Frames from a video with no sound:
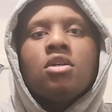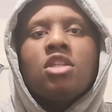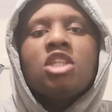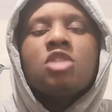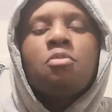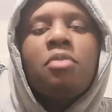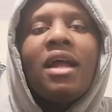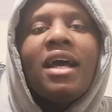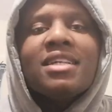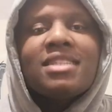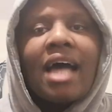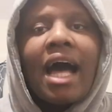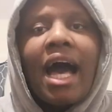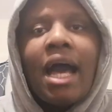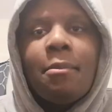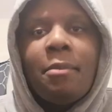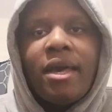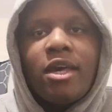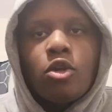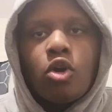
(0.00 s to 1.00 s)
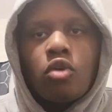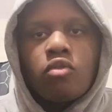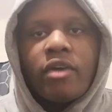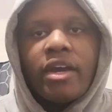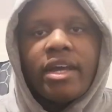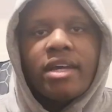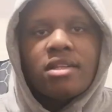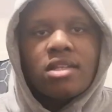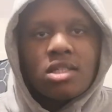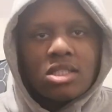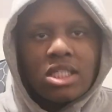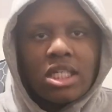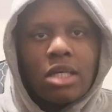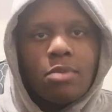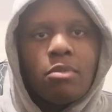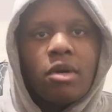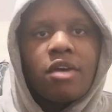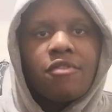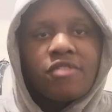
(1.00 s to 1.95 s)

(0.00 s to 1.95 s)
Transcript: These players I may not rate in this team,